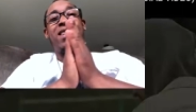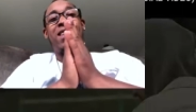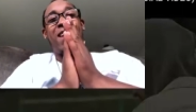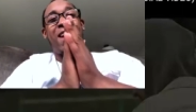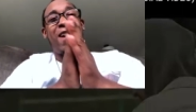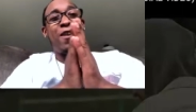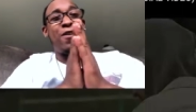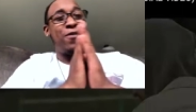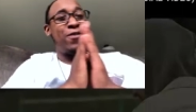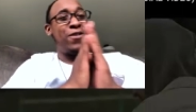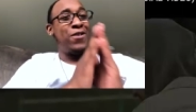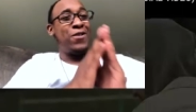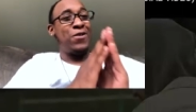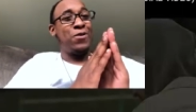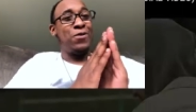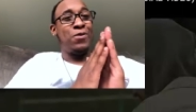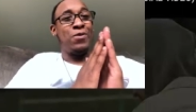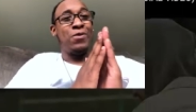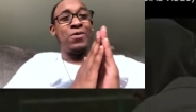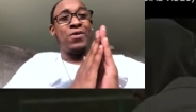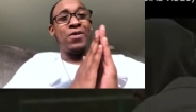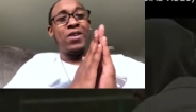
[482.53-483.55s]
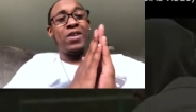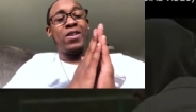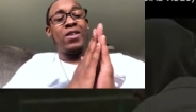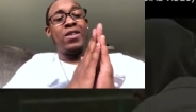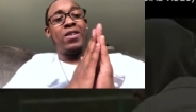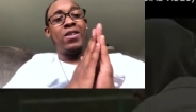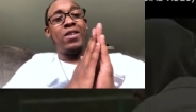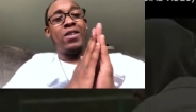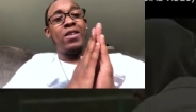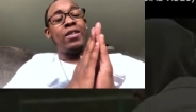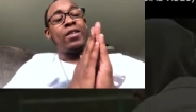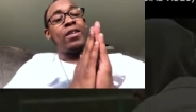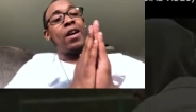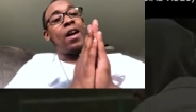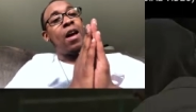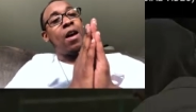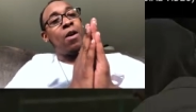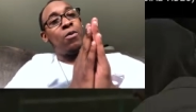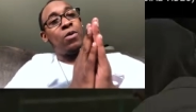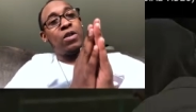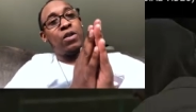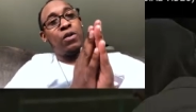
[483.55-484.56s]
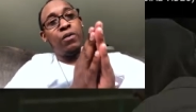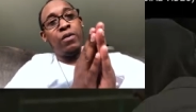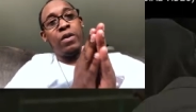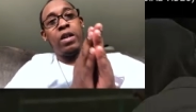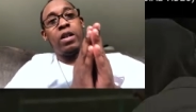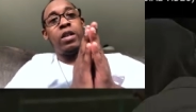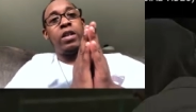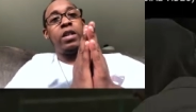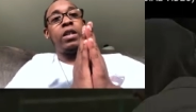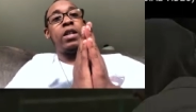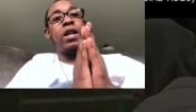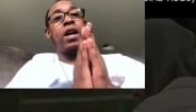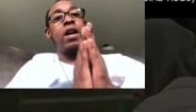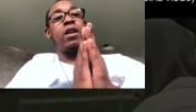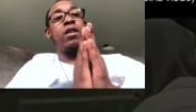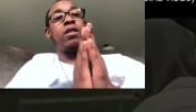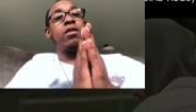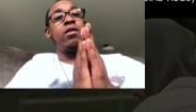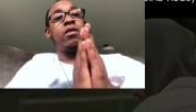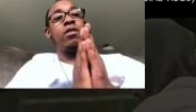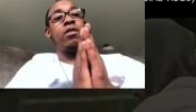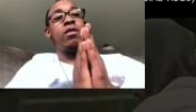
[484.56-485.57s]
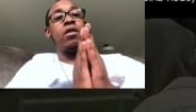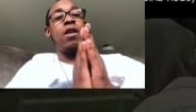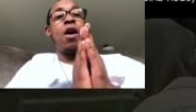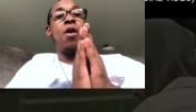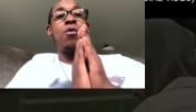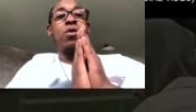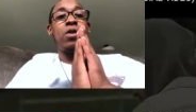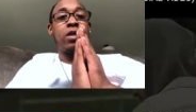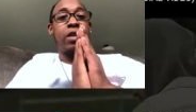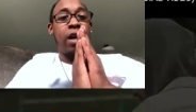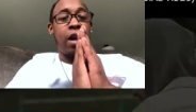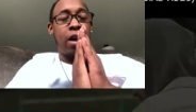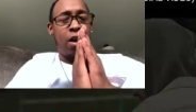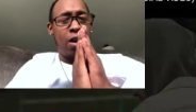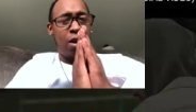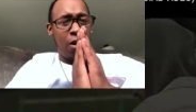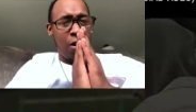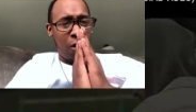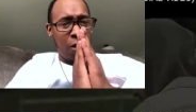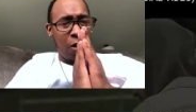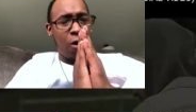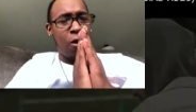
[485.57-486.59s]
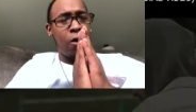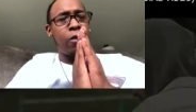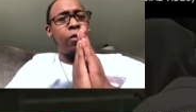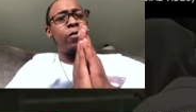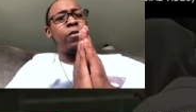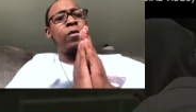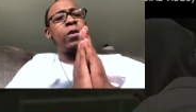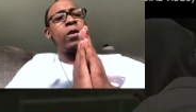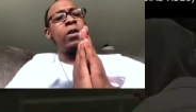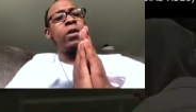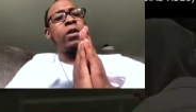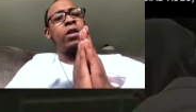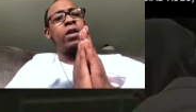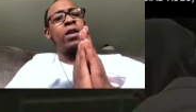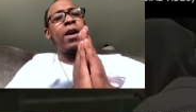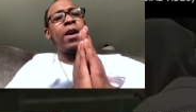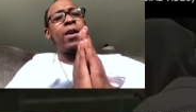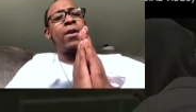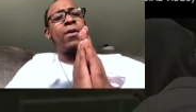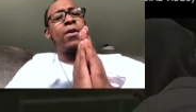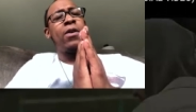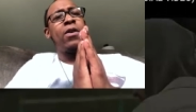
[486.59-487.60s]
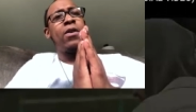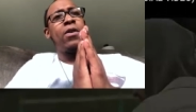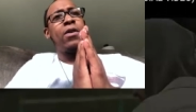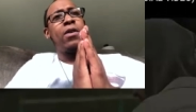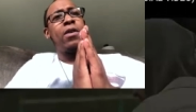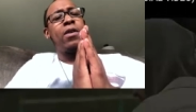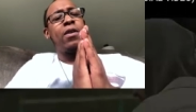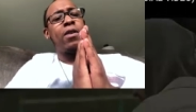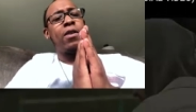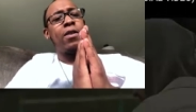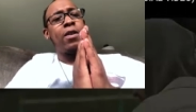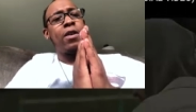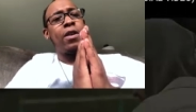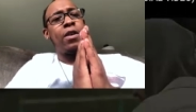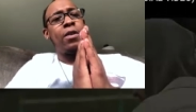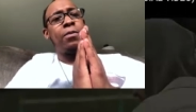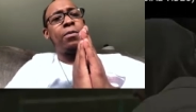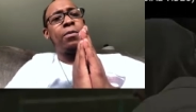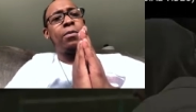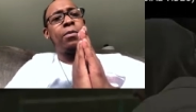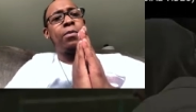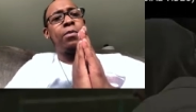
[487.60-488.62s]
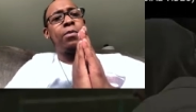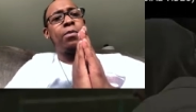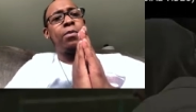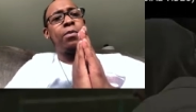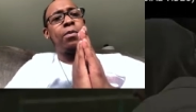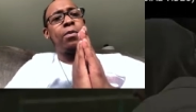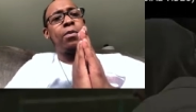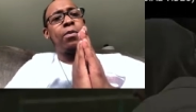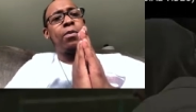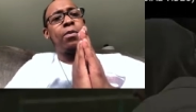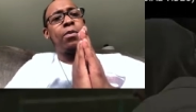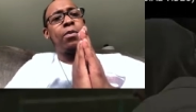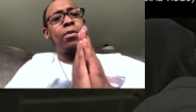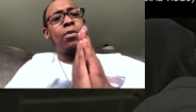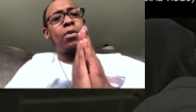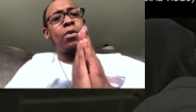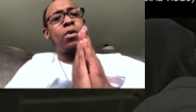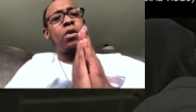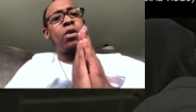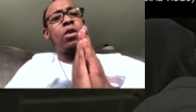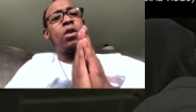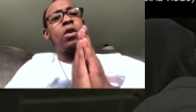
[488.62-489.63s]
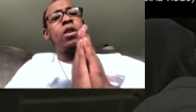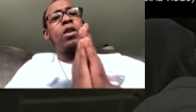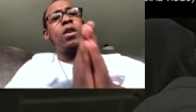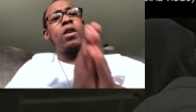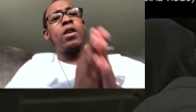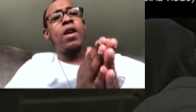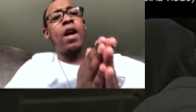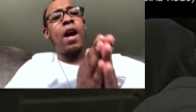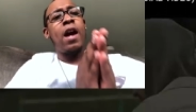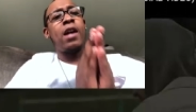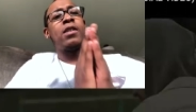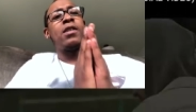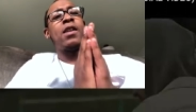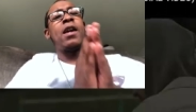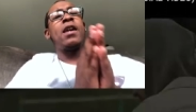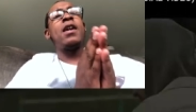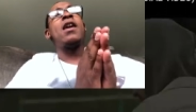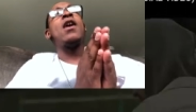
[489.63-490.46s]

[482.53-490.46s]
dare you. I was feeling that. I was hard feeling that. All right, Gats, I